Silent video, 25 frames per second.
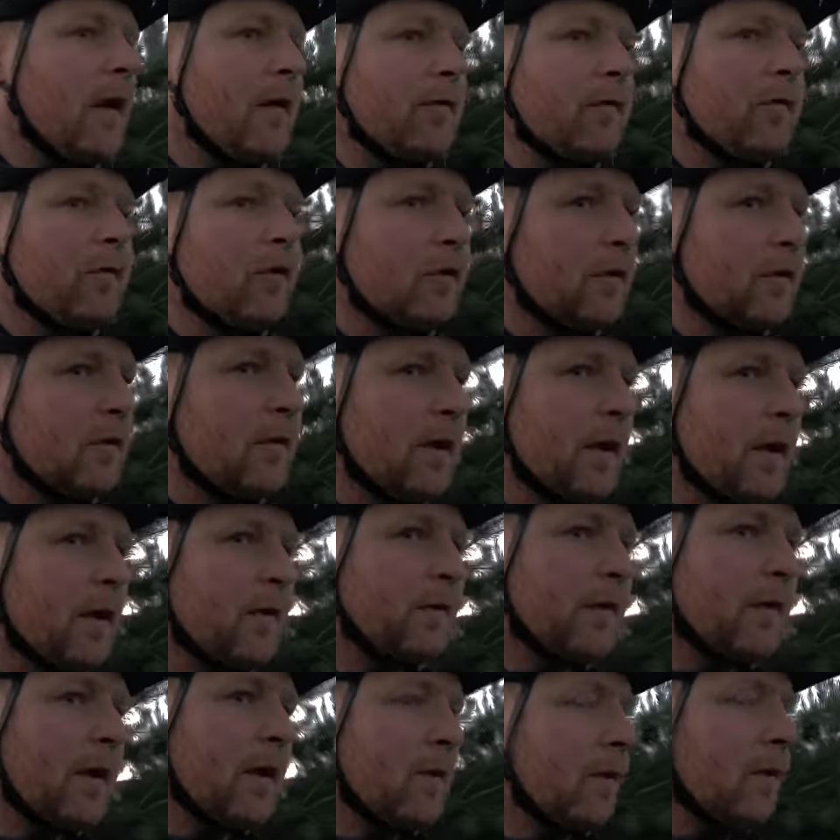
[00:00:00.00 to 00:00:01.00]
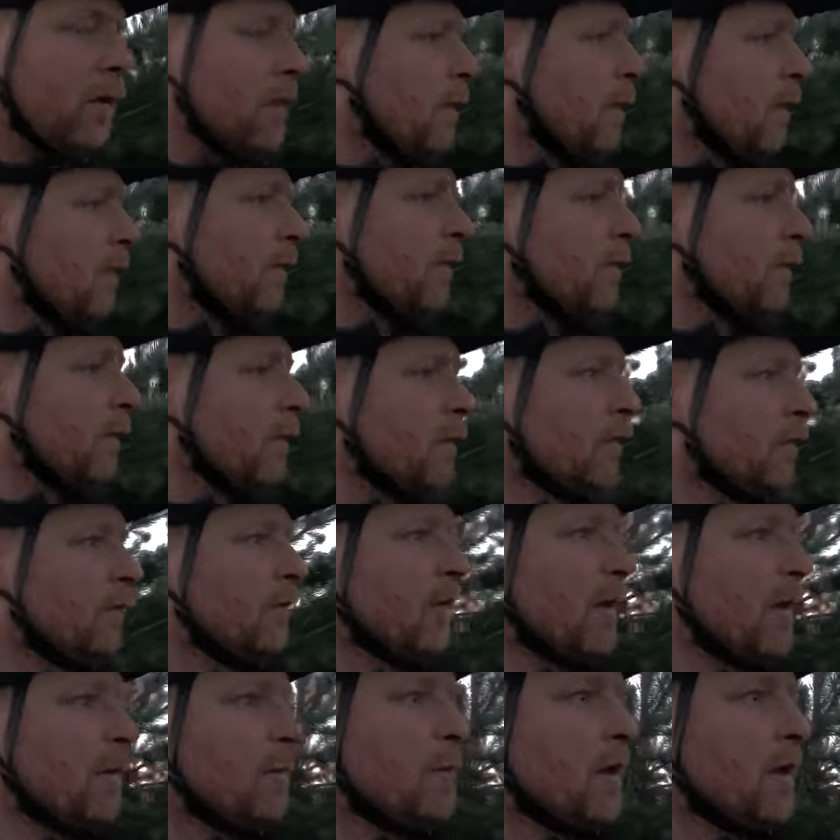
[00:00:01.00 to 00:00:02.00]
I've looked around now for a
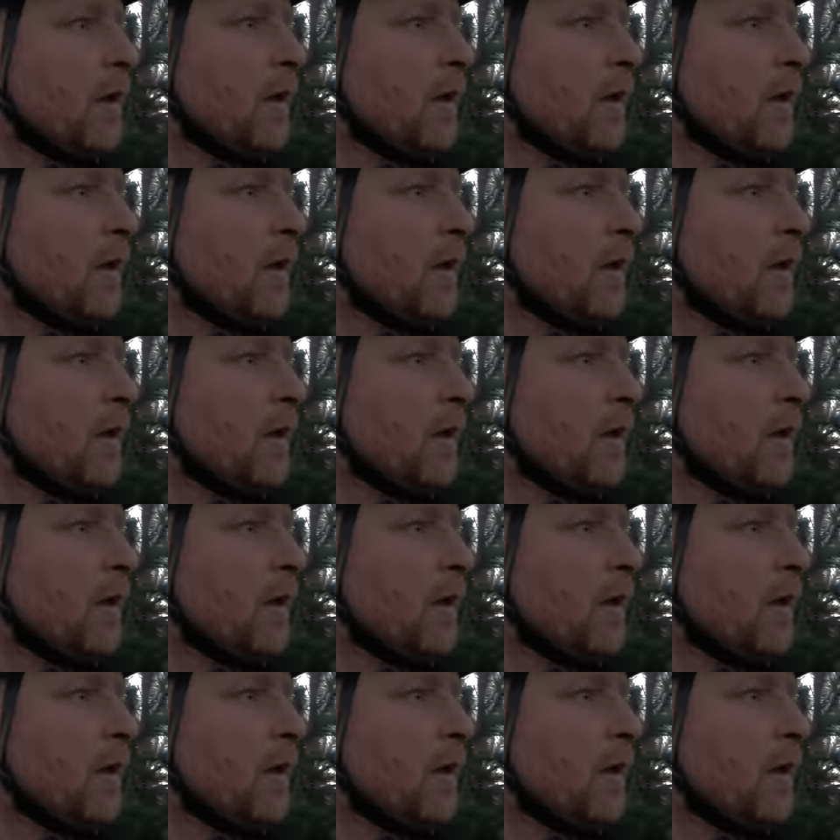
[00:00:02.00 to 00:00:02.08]
good 10